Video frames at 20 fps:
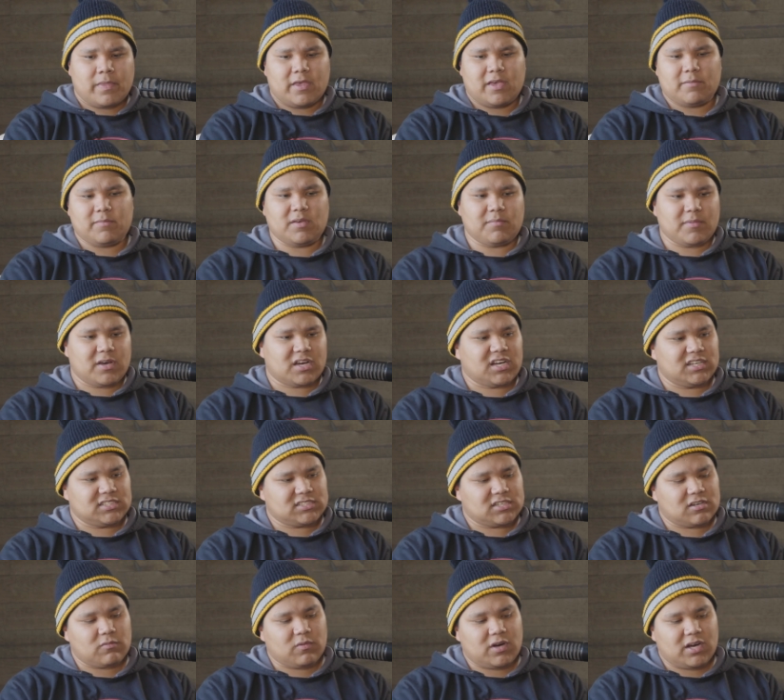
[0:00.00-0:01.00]
And me and my
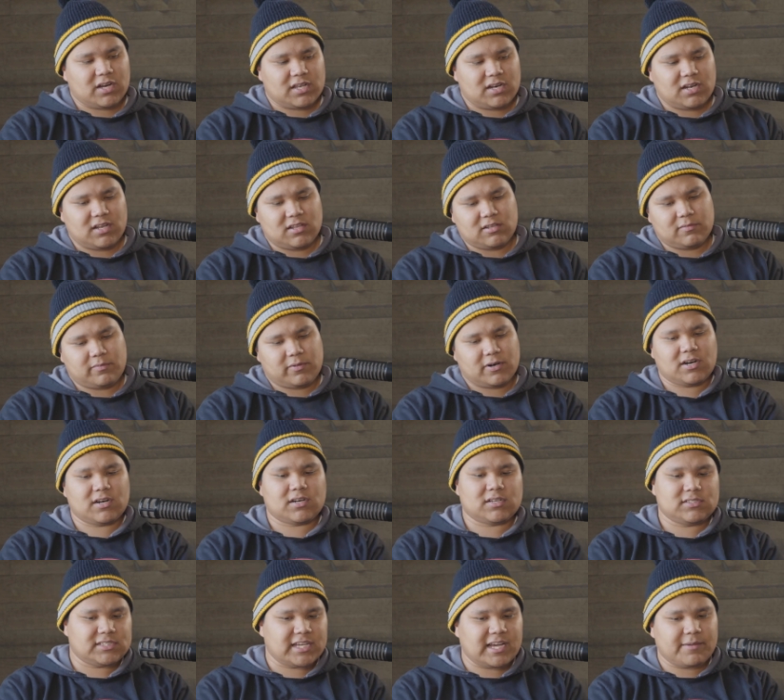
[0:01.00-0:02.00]
cousin are walking out of the
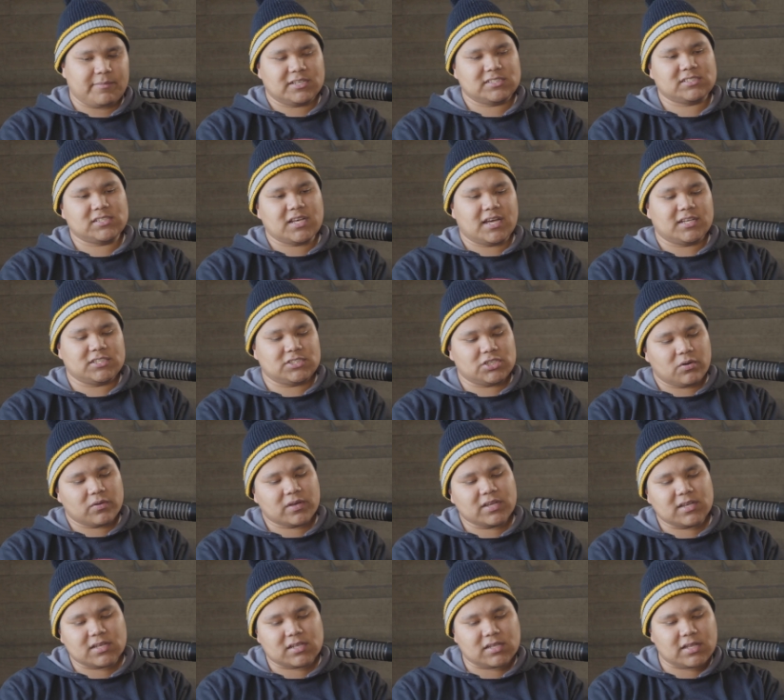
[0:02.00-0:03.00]
park side by side,
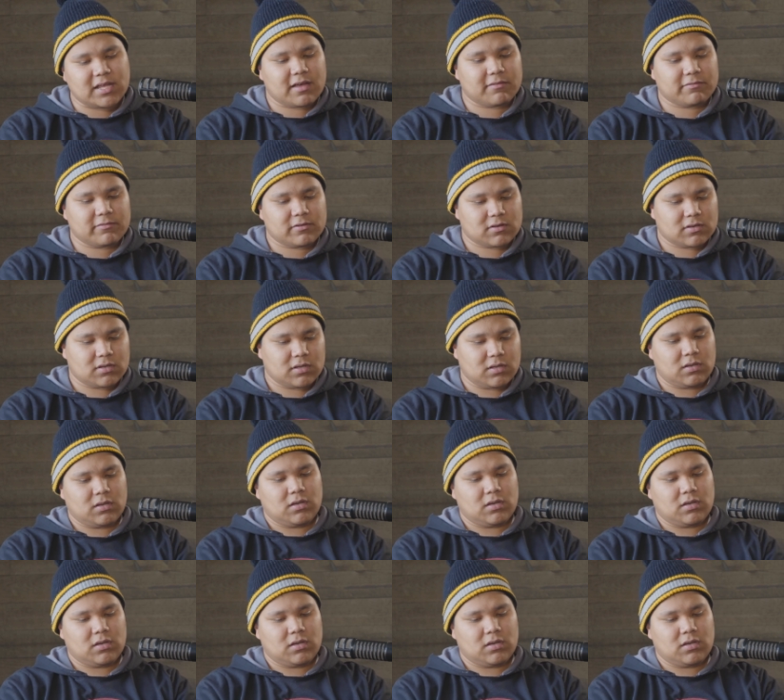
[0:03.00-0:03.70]
joking and laughing,